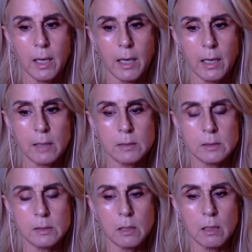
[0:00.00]

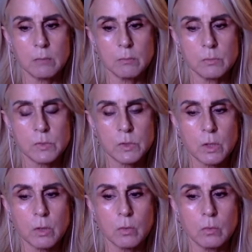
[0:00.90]
And
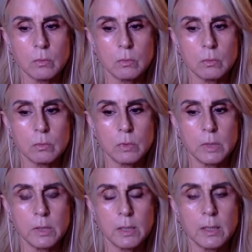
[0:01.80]
so
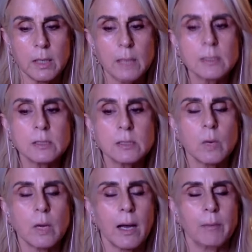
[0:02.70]
in essence,
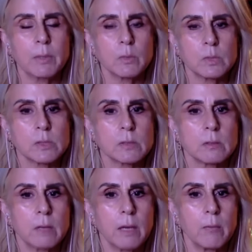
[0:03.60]
what happened was
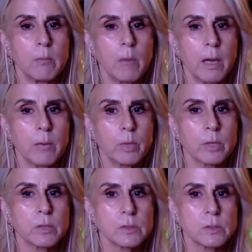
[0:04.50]
that my
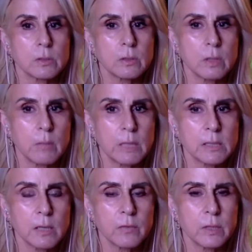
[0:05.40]
brothers and
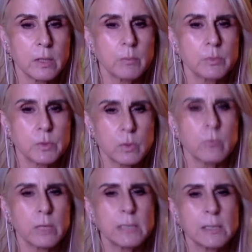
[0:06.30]
myself ended up sort of